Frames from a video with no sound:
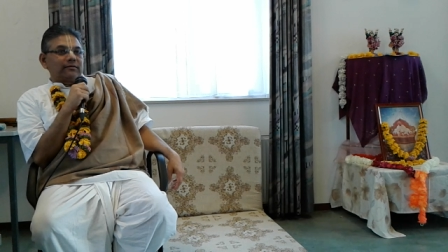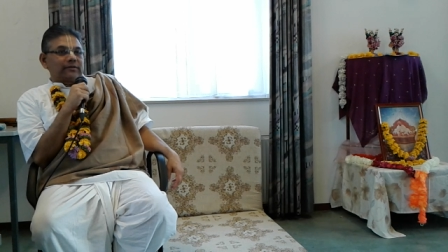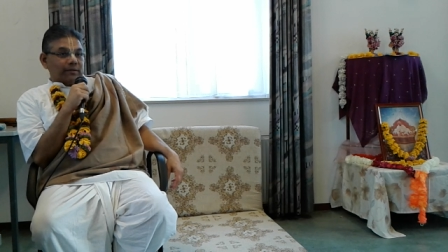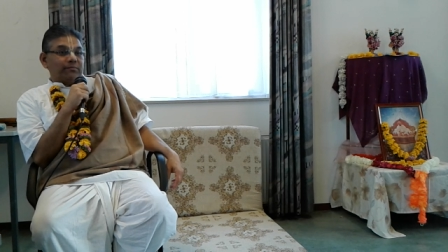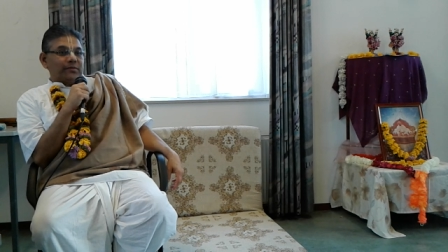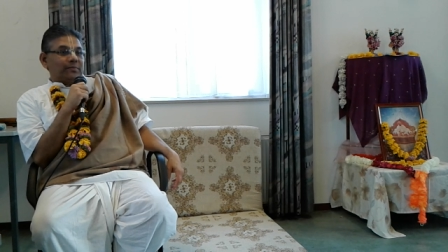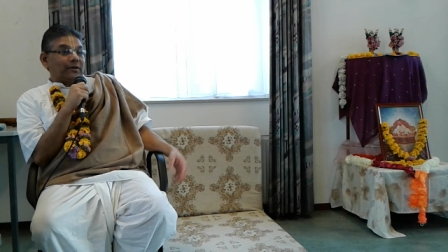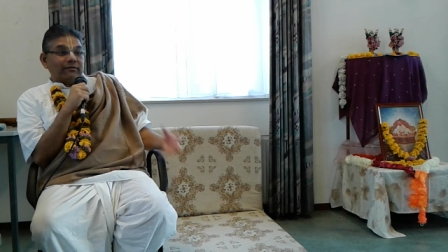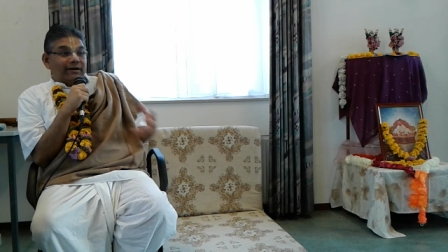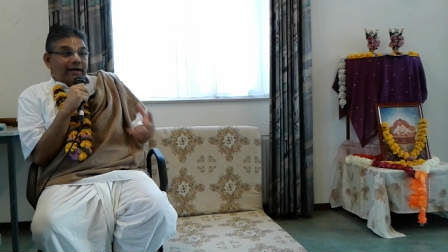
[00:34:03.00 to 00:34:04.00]
Some
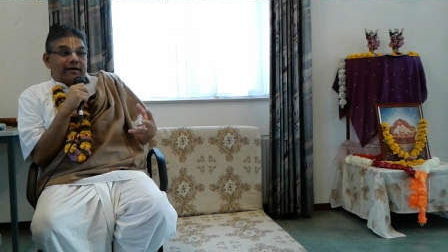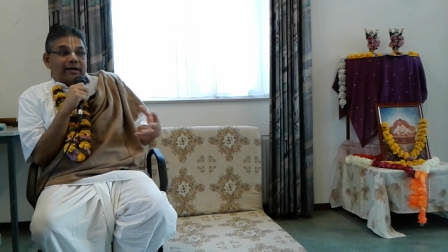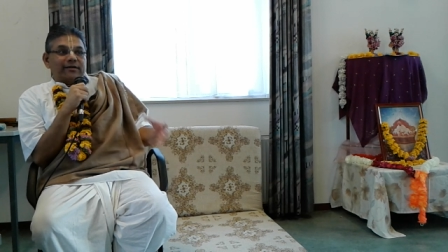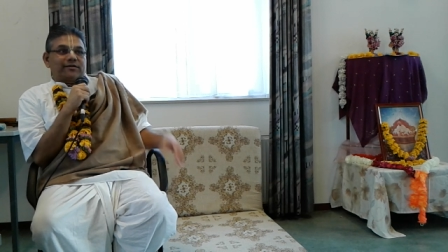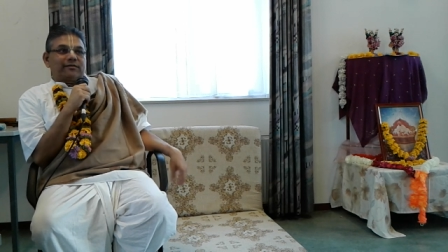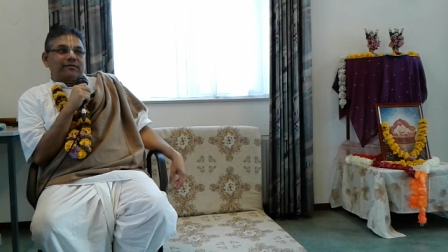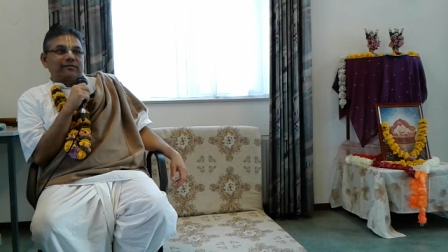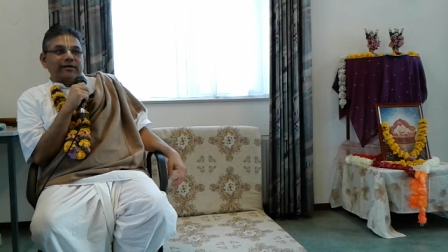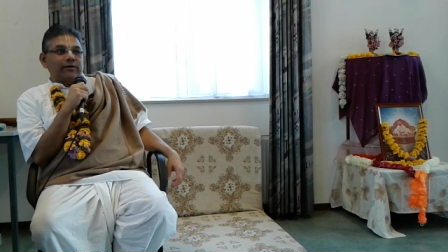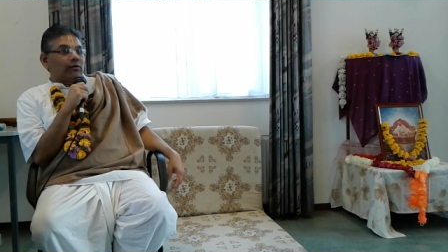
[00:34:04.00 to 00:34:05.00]
people are very attached.
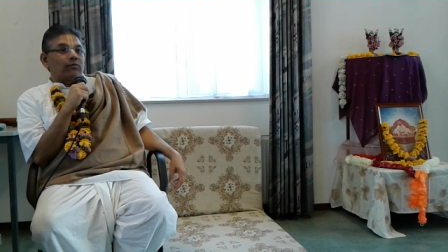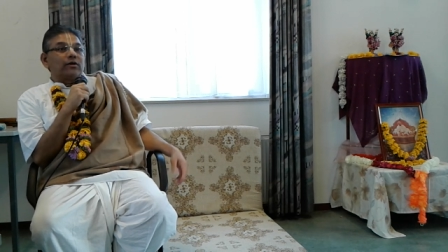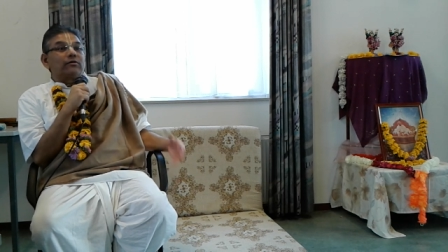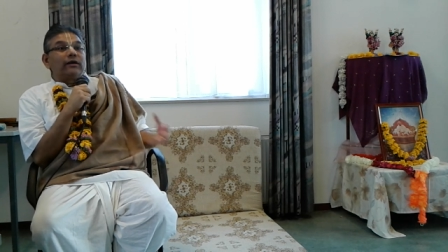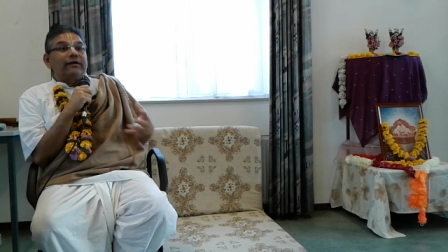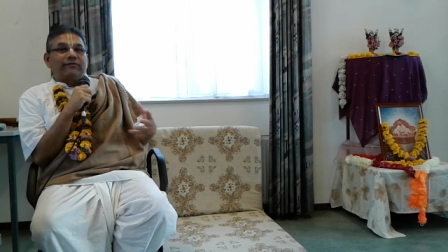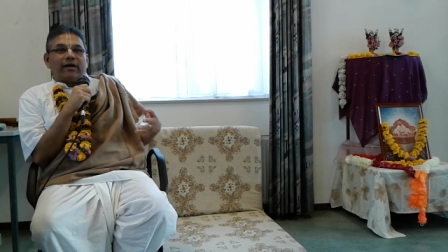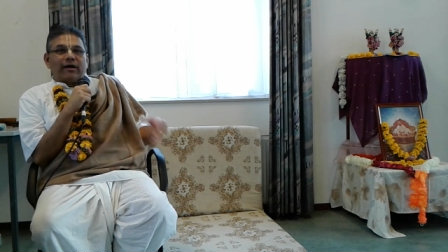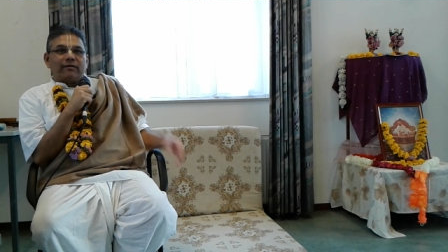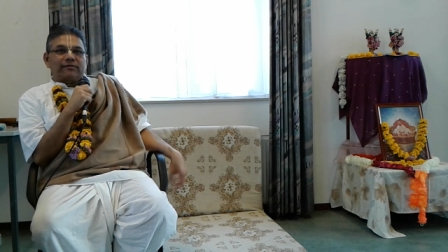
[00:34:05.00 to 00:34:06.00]
They don't want to leave
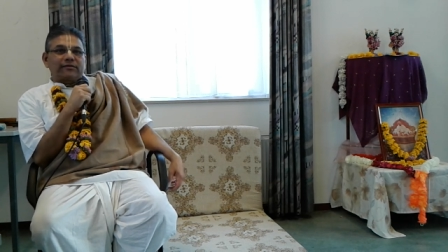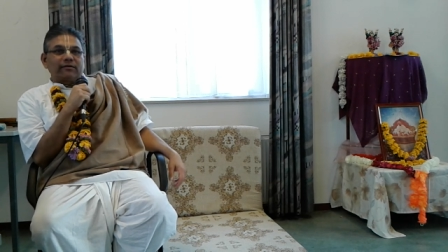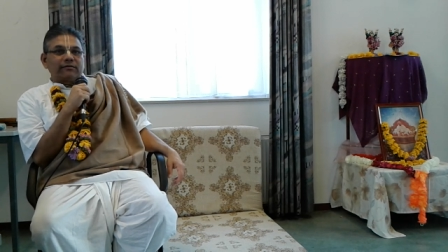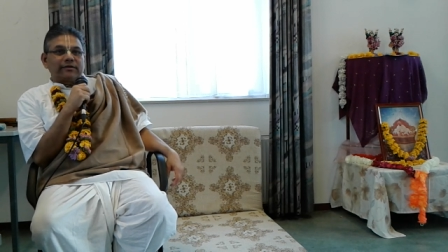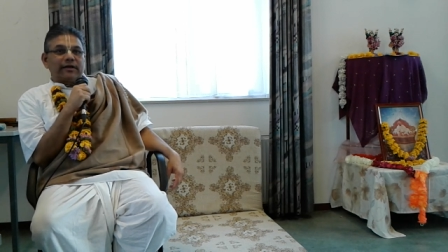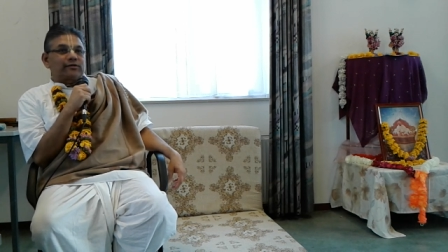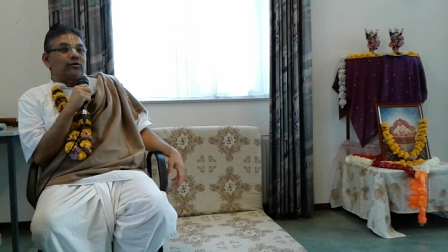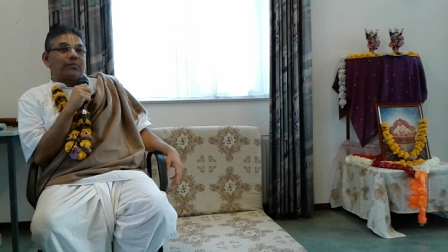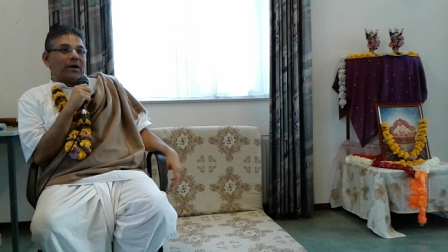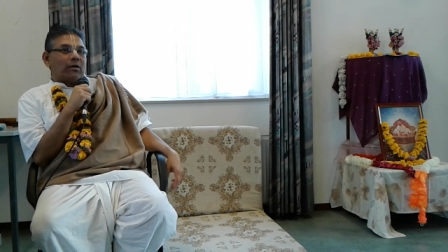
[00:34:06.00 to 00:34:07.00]
their house. They are
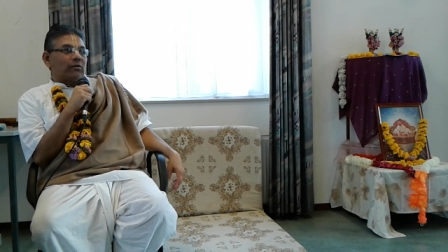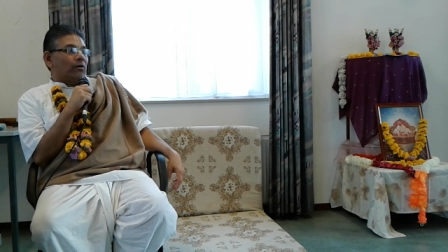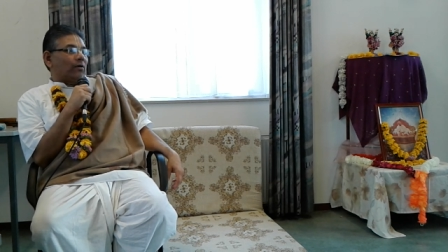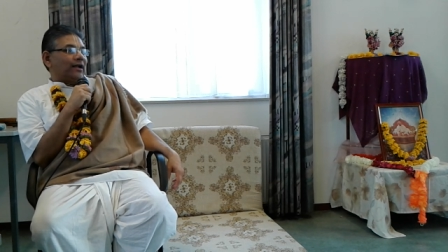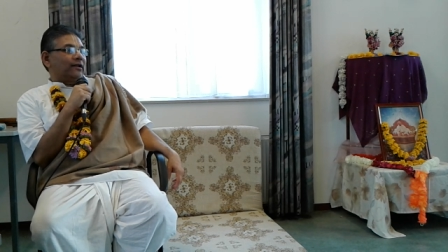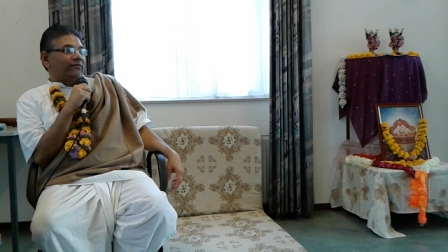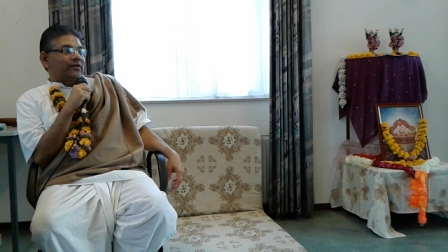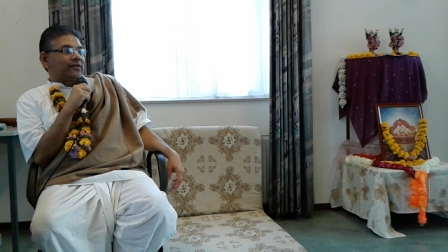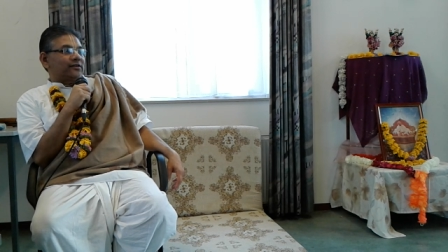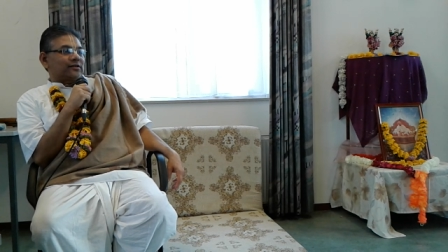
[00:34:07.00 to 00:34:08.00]
so proud. Oh, I lived
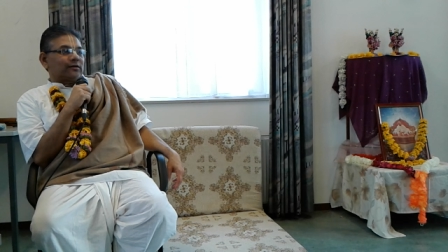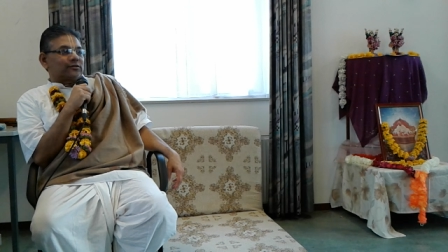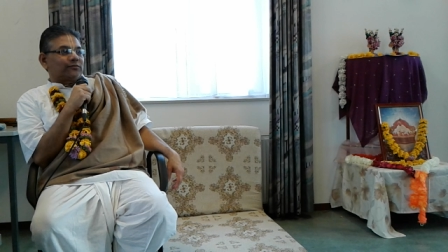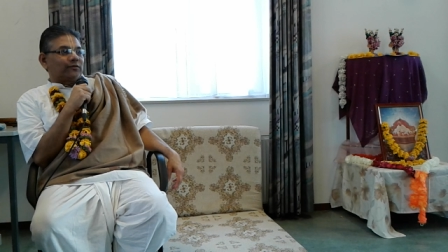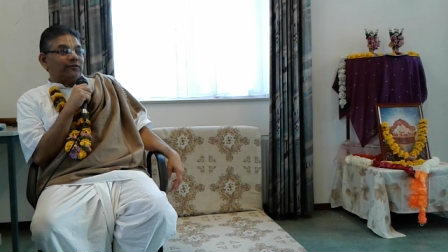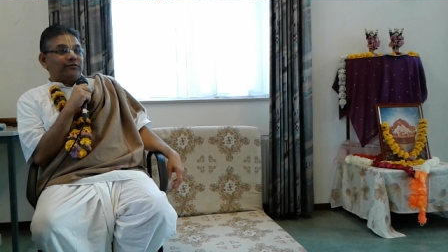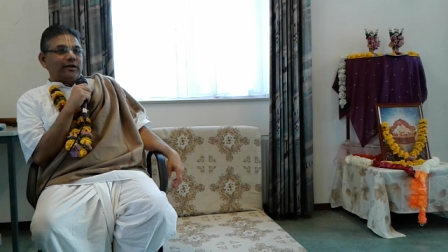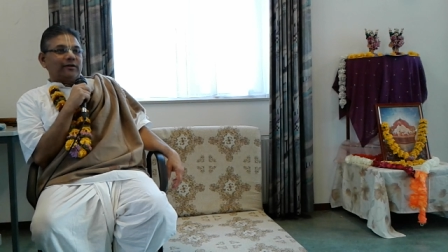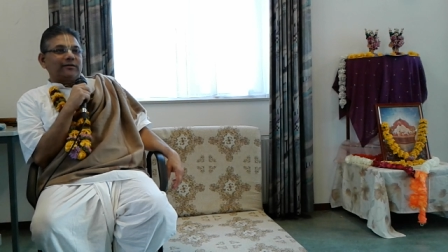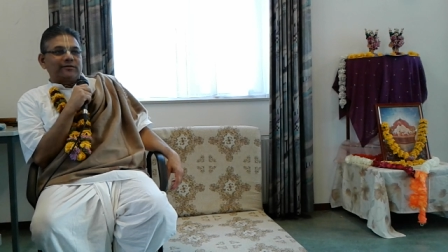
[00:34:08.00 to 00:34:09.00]
in this house for 50
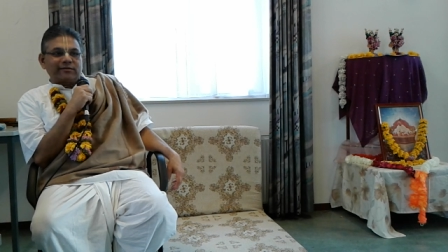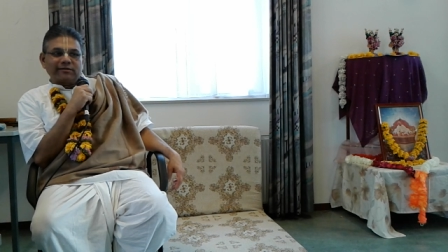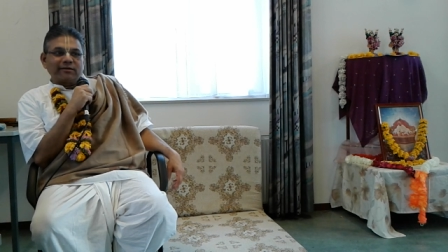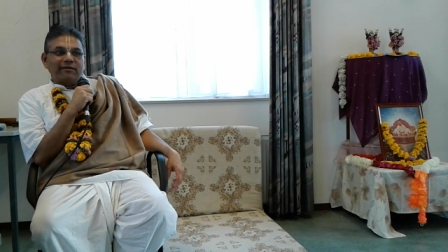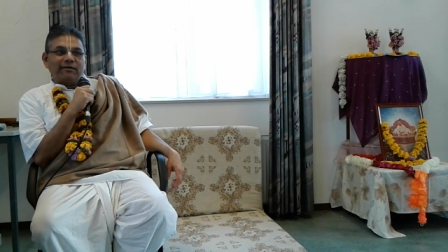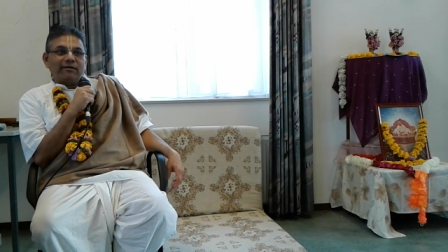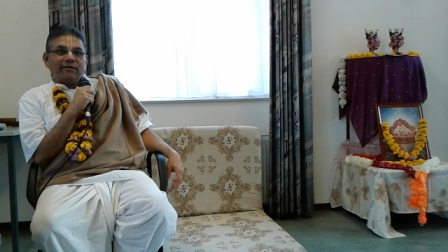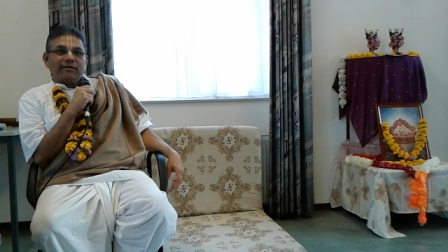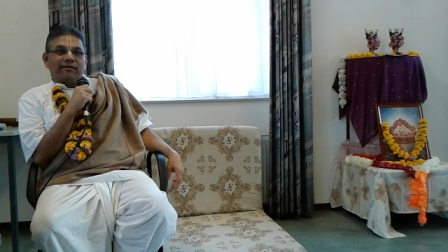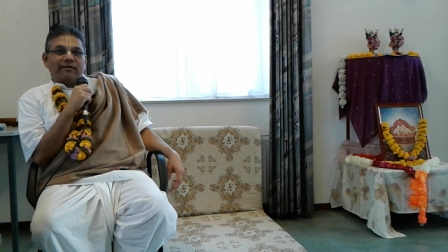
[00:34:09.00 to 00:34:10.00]
years.
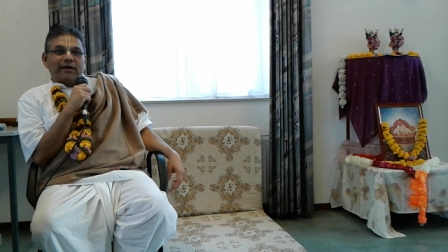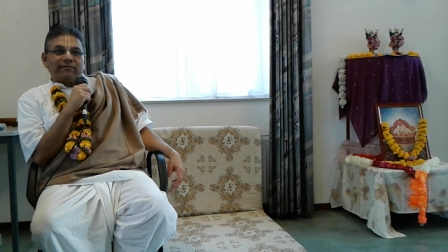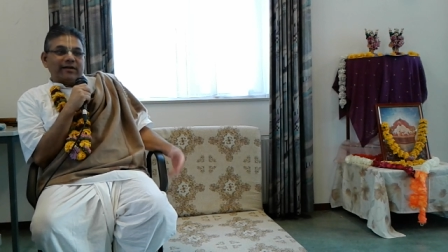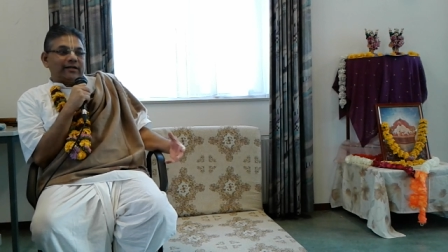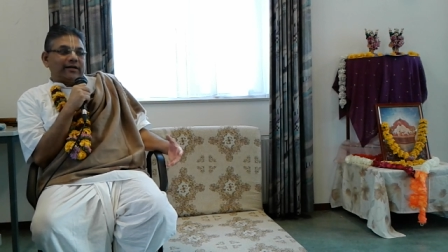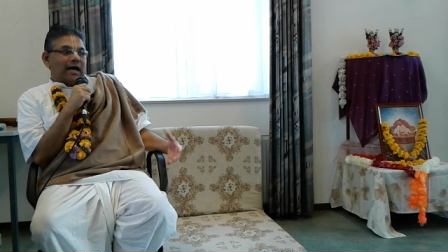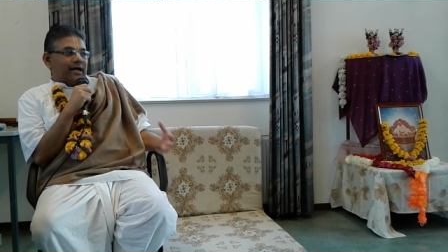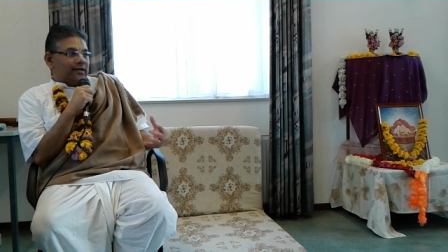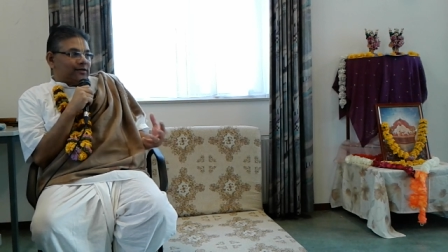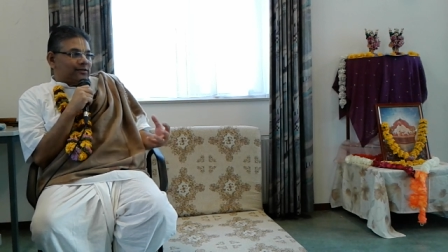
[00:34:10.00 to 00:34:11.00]
And when they die,
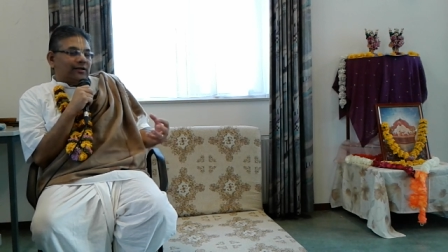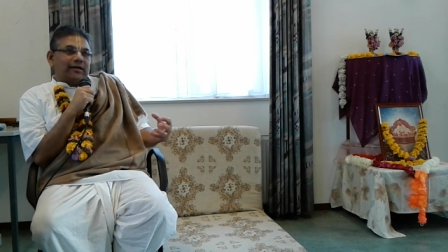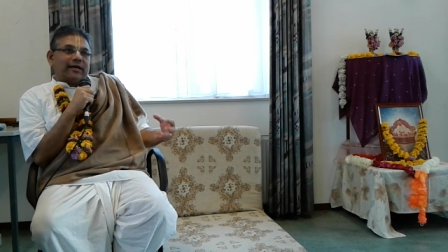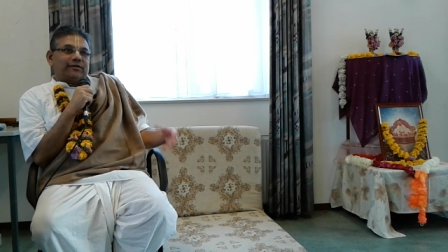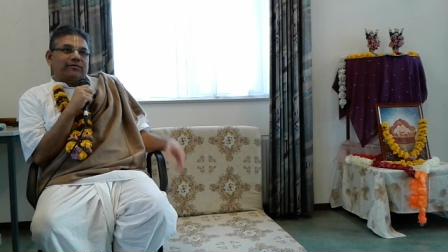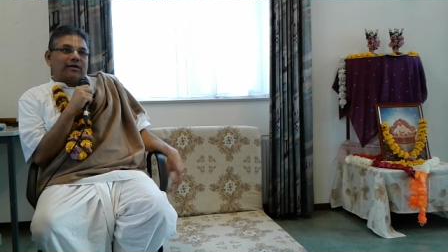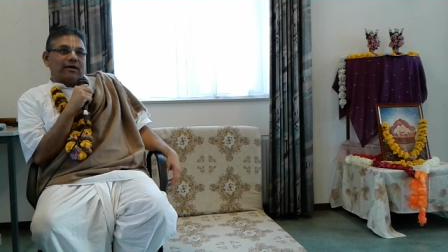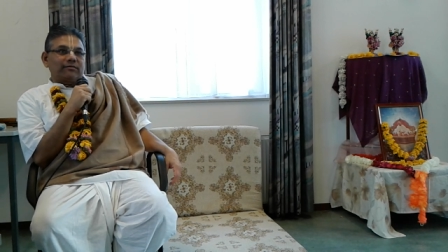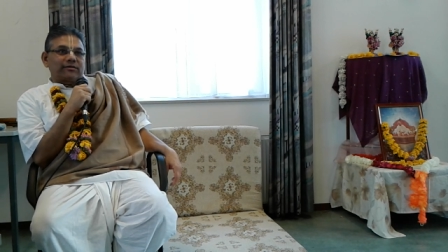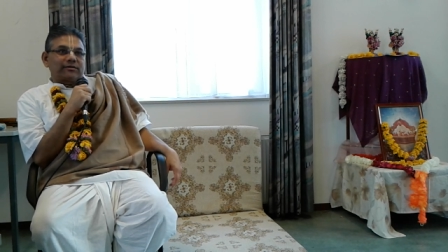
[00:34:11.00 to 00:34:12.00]
they are still attached to the
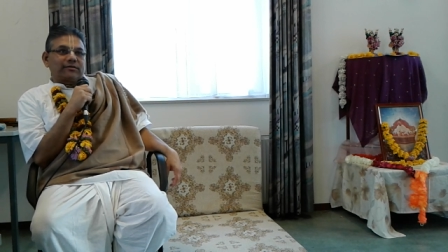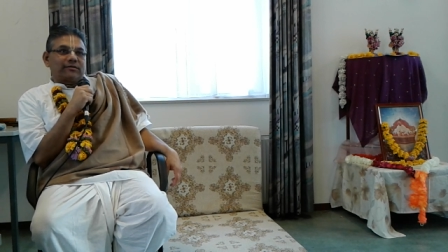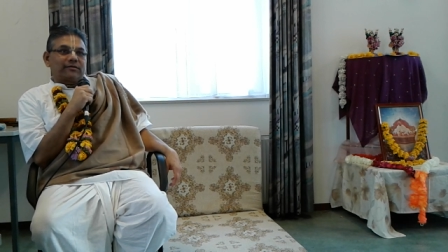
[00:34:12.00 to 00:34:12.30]
house.